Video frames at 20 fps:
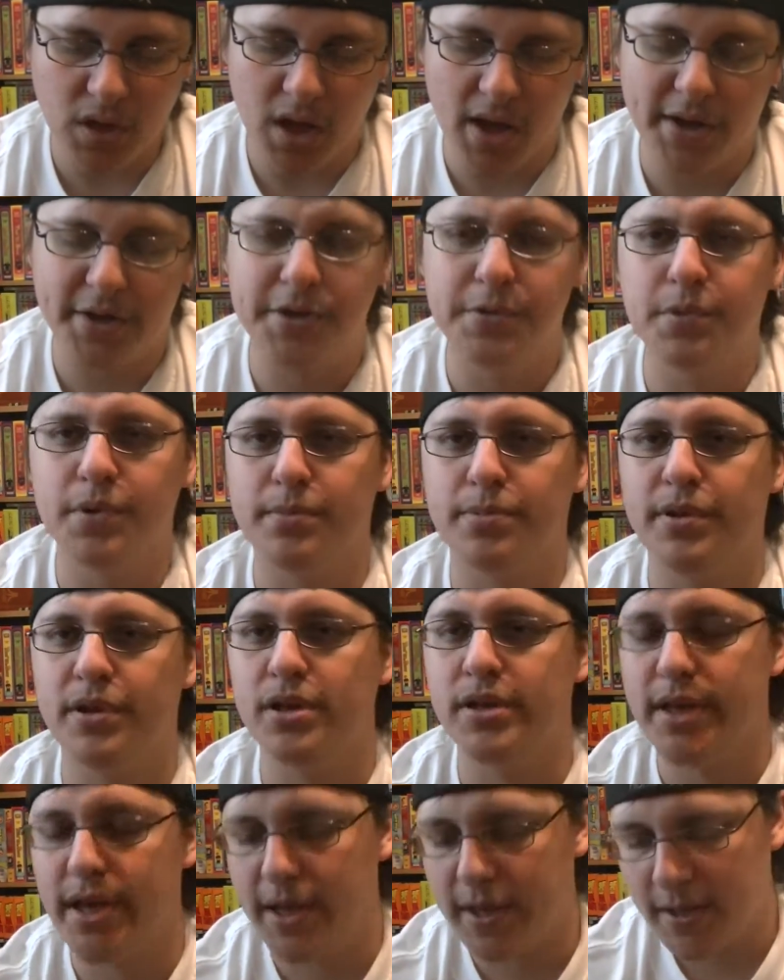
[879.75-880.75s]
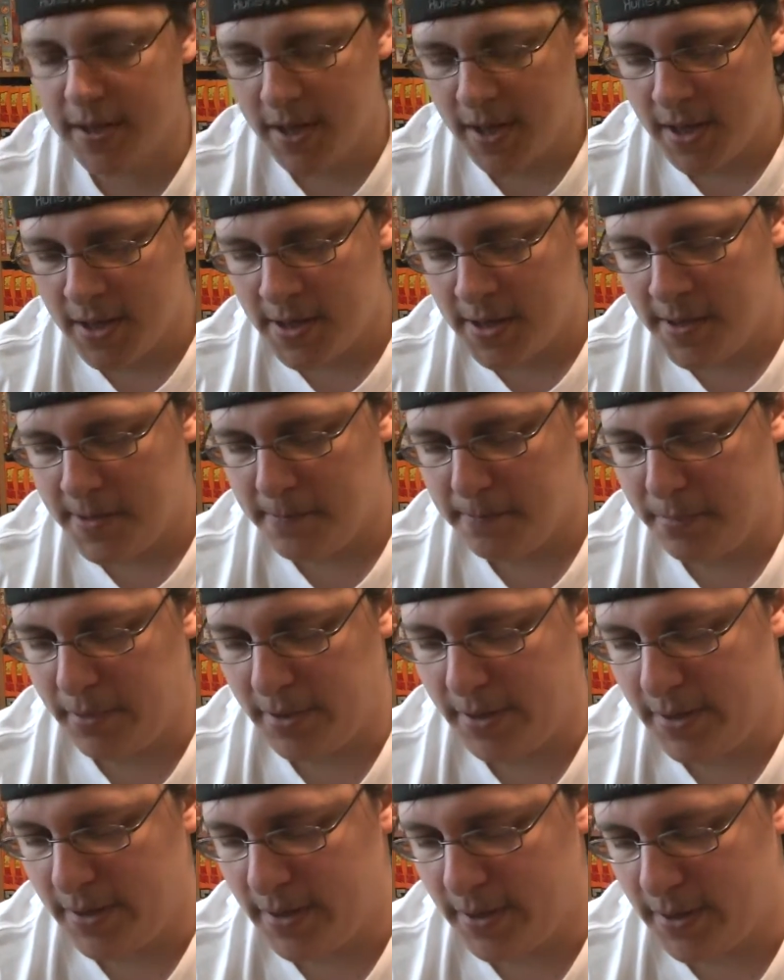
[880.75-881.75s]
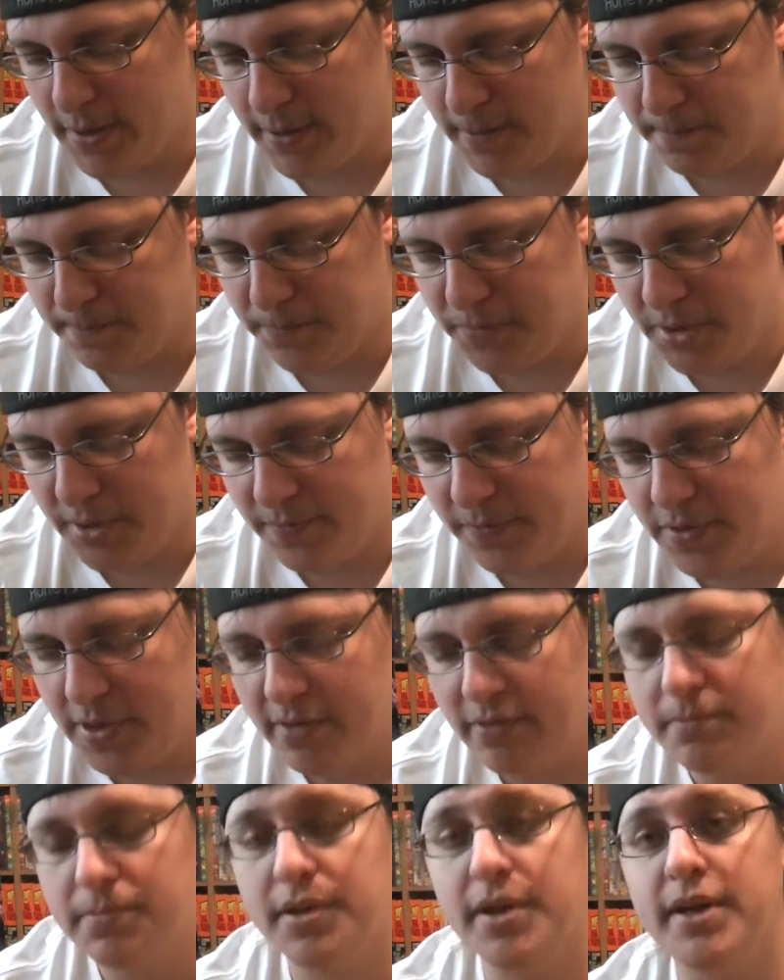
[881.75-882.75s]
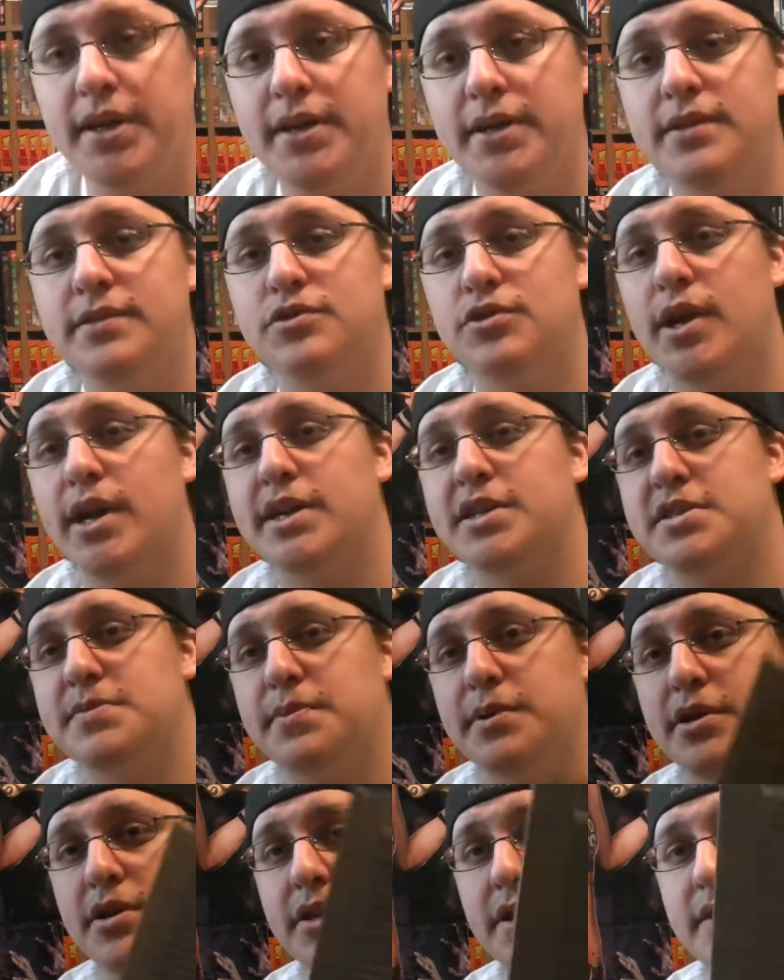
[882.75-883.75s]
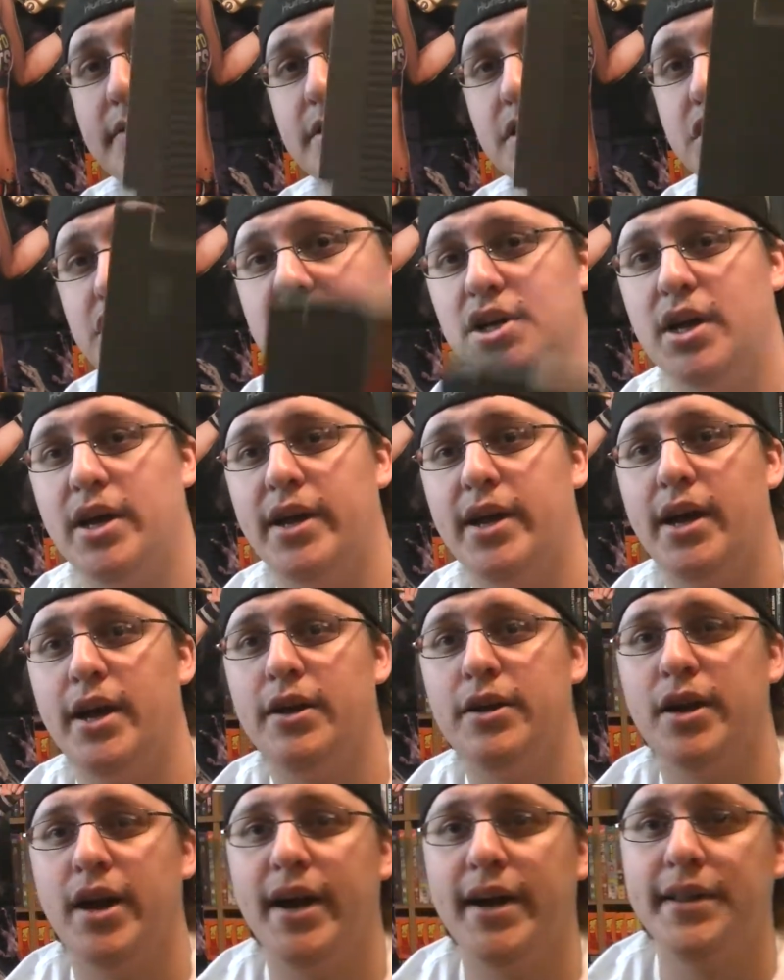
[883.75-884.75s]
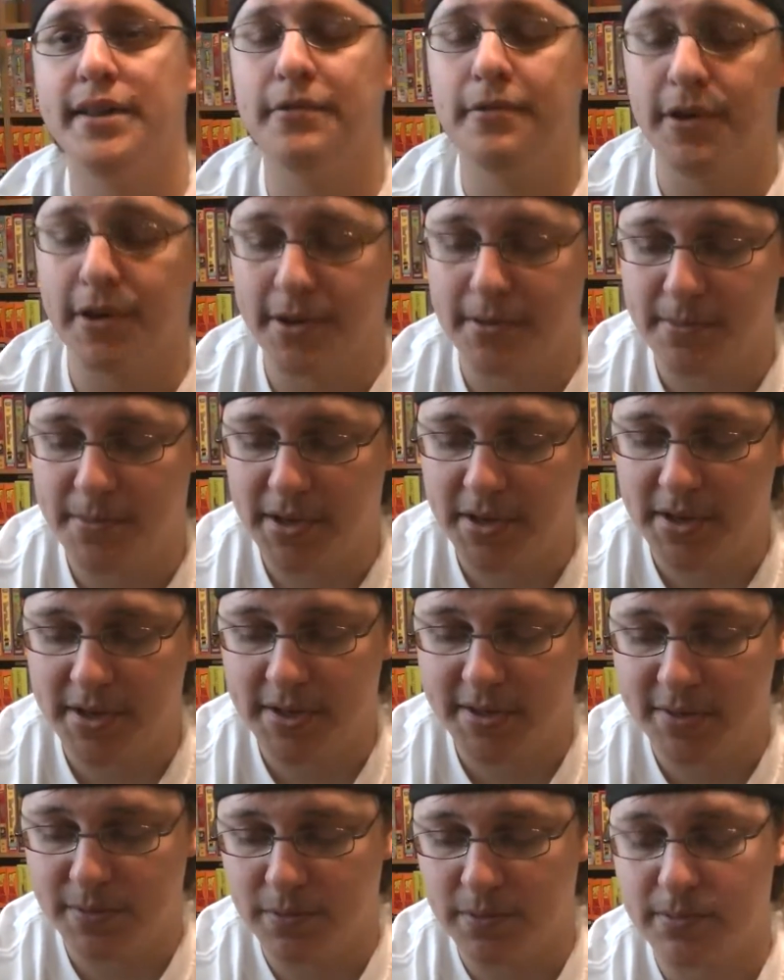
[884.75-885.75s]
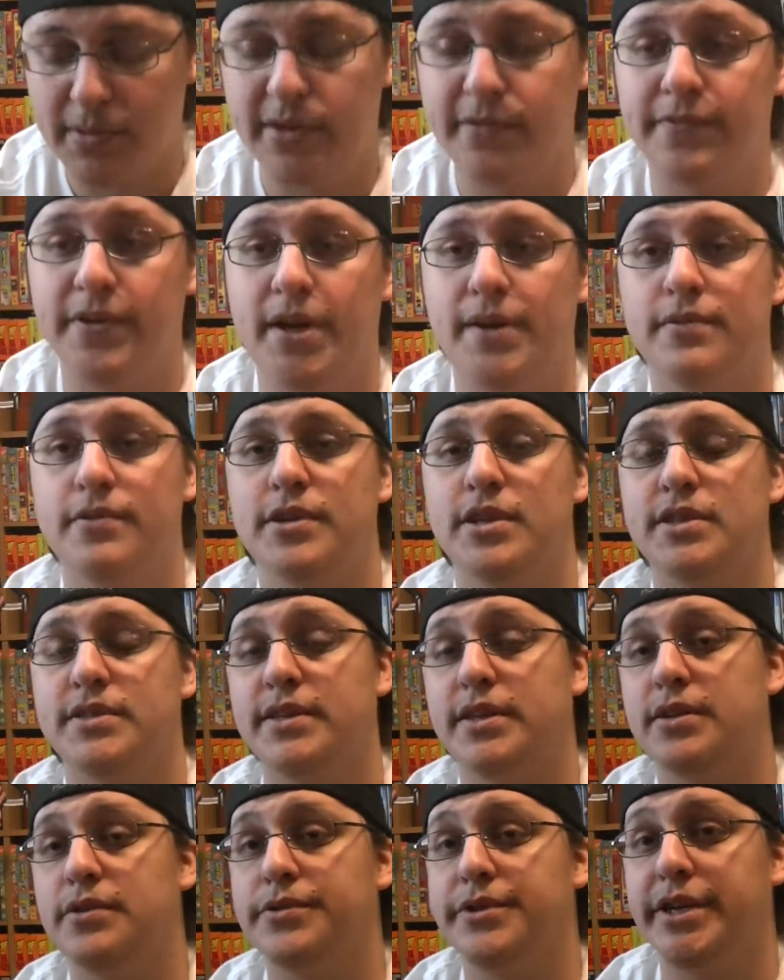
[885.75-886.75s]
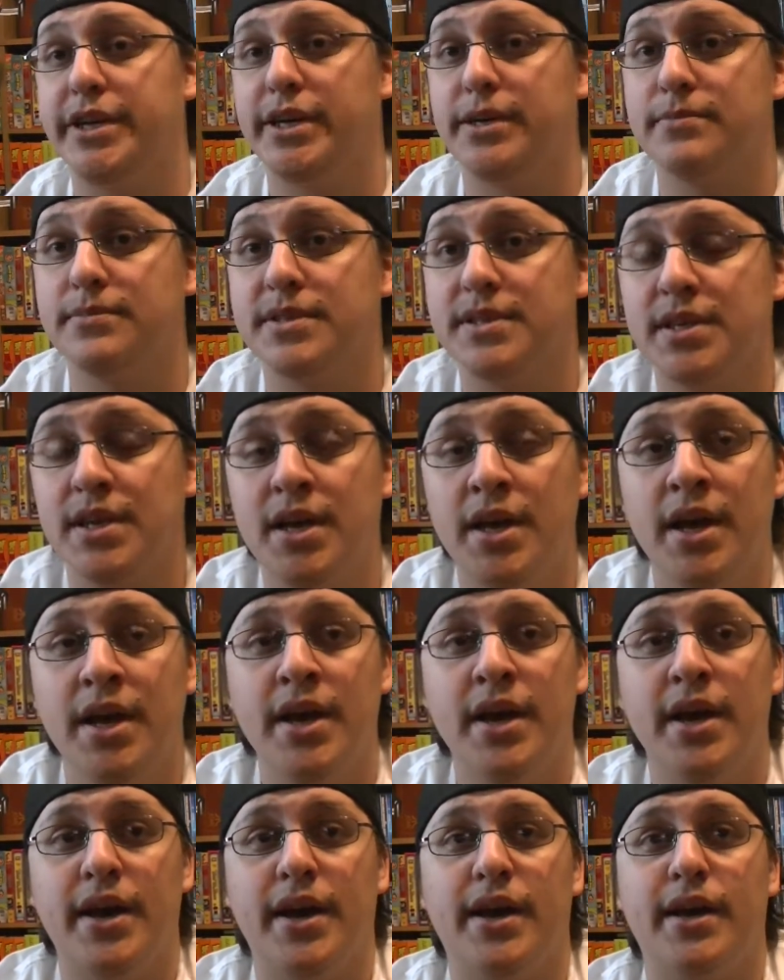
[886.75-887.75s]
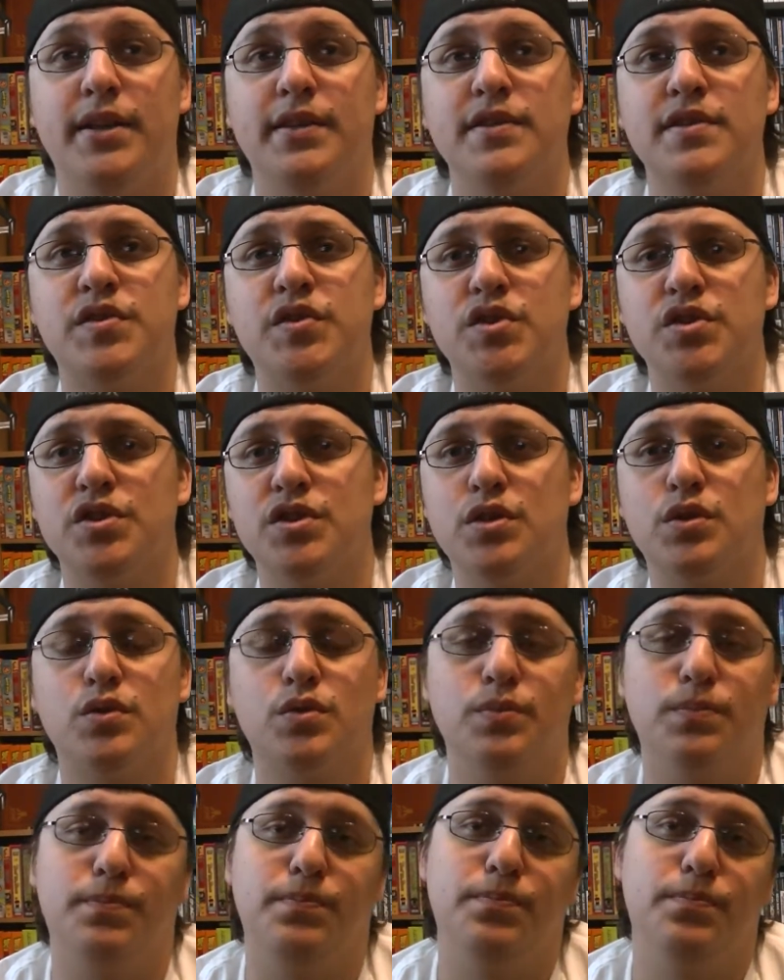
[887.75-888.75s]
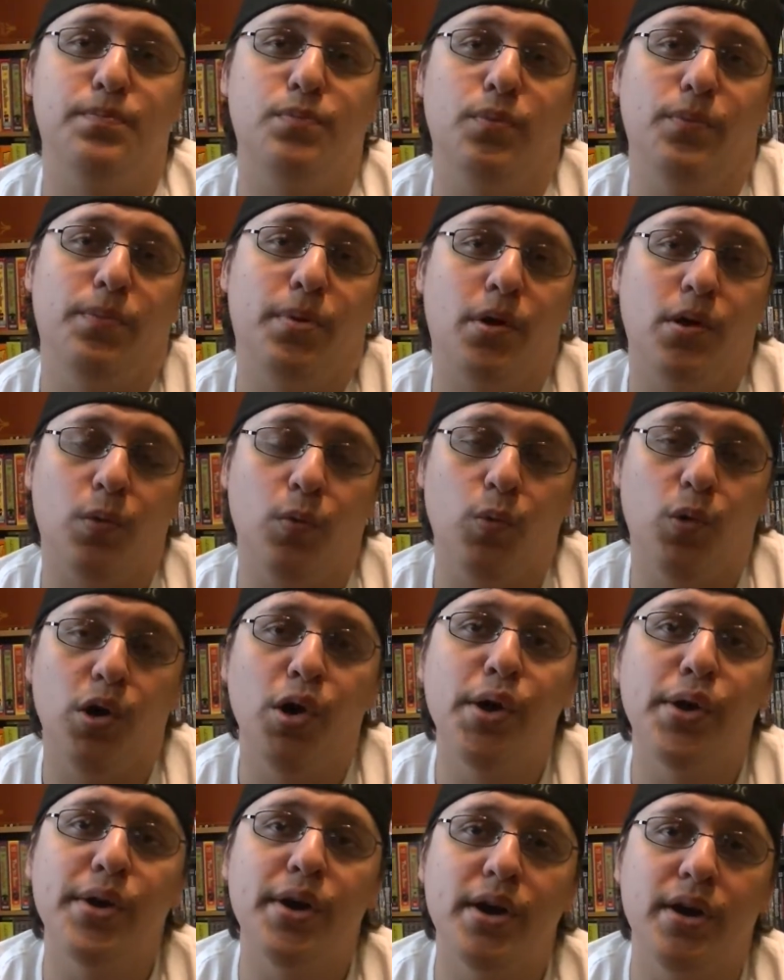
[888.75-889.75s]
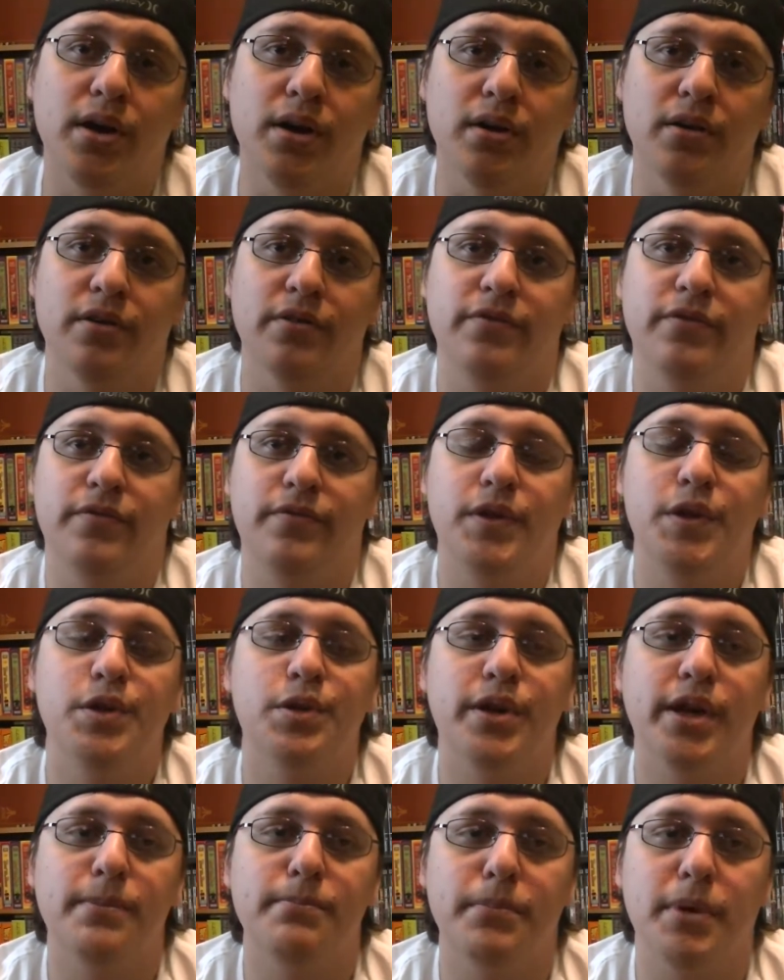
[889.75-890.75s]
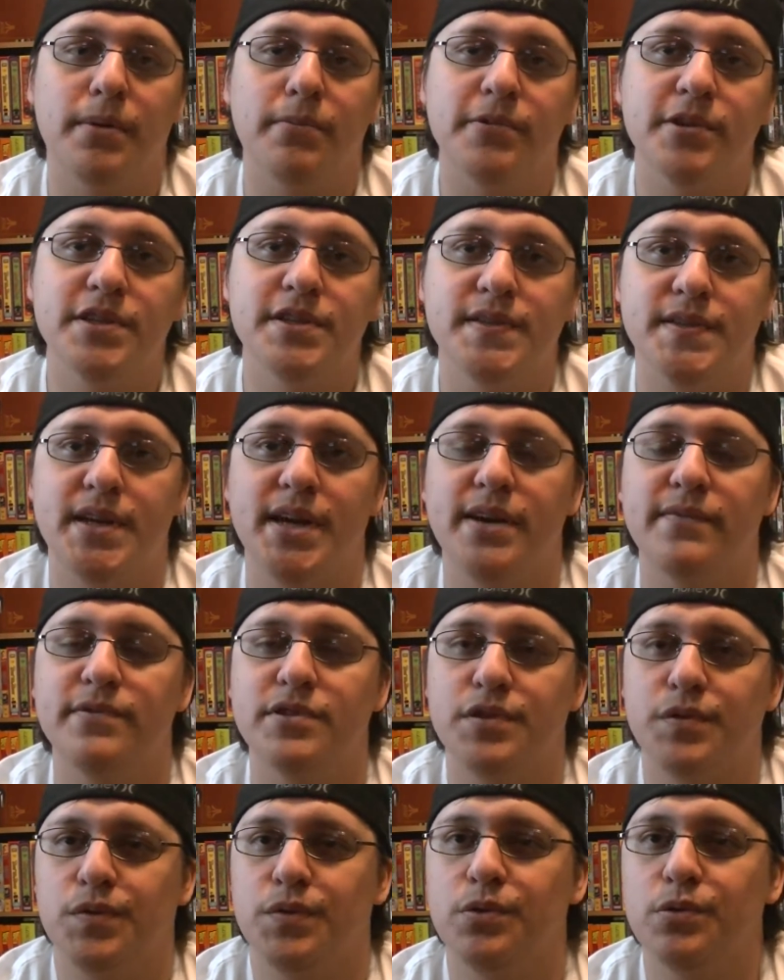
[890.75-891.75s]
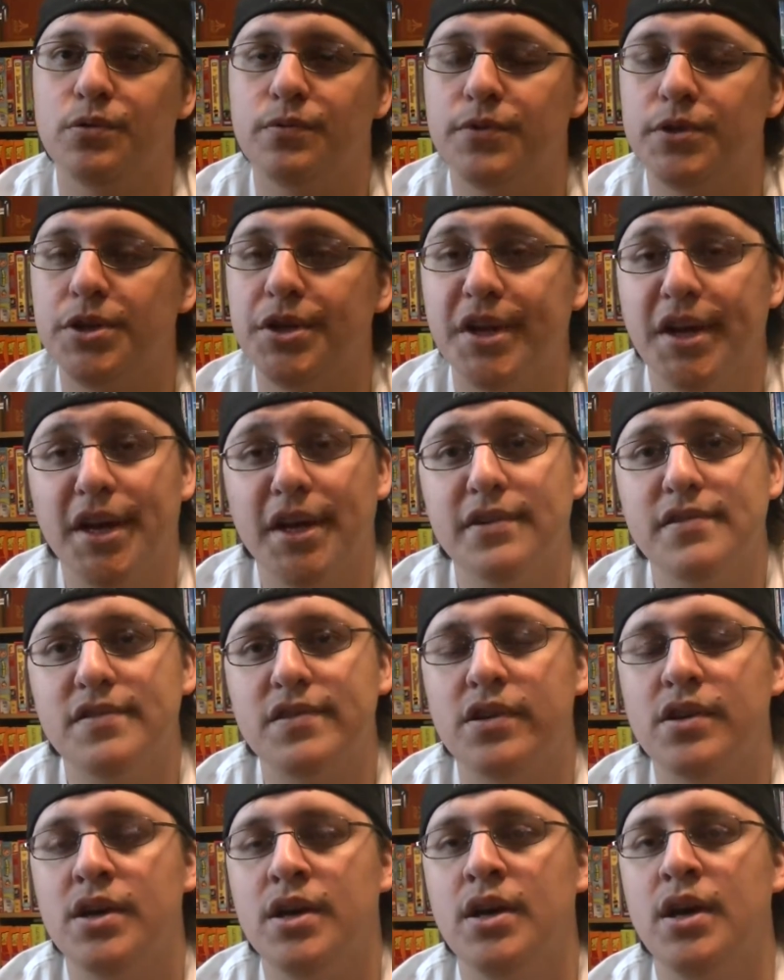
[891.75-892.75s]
I do want to play that. But if you haven't played Dragon Spirit, give it a shot. I highly recommend it. It's one of my favorite Nintendo games. And this is just part 1 of video game memories that I have in store for you guys.